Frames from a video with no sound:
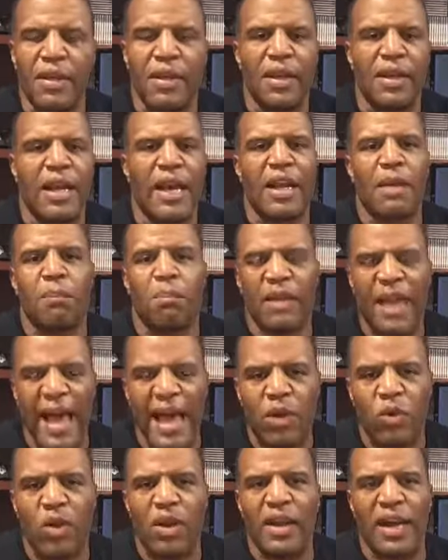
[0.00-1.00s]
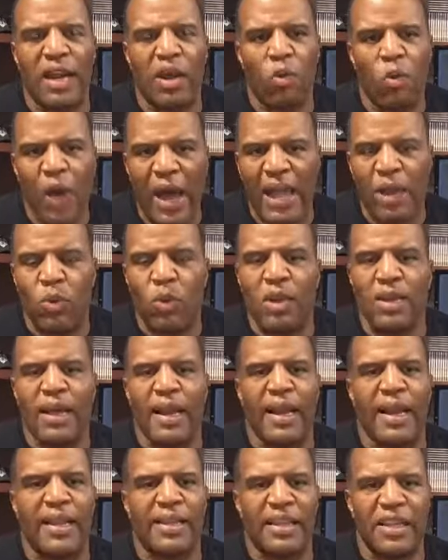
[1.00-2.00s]
Not a black one, not a white one, not
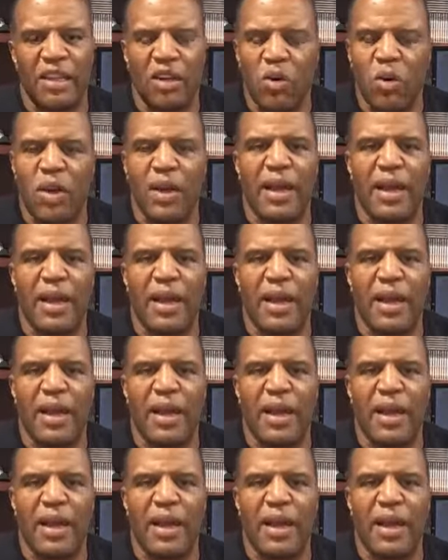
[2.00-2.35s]
a Latino one,